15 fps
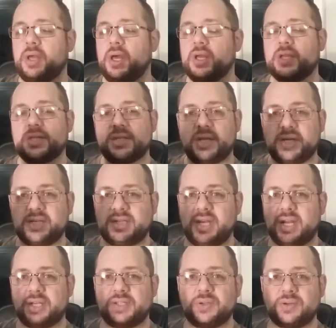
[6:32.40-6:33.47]
Because like I
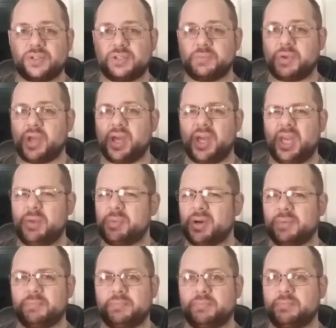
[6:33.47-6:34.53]
said, I saw some
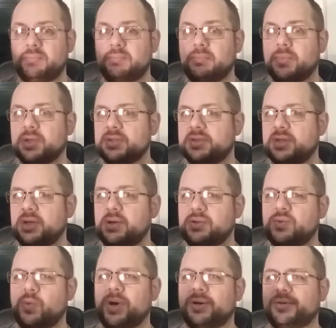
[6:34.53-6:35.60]
Cohiba ones that
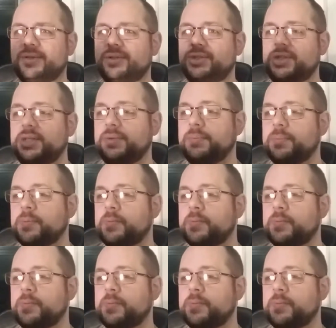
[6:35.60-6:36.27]
looked well dodgy.